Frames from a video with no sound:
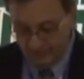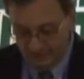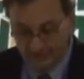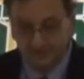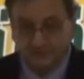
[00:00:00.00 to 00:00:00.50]

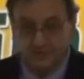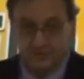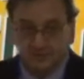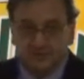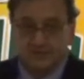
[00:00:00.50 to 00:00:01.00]
tract
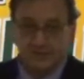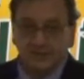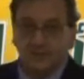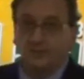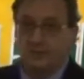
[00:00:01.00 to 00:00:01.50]
is a
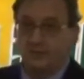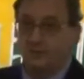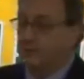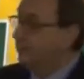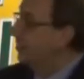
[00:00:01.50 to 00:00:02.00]
rapidly
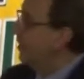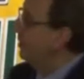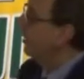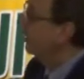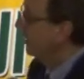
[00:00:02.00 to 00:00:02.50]
multiplying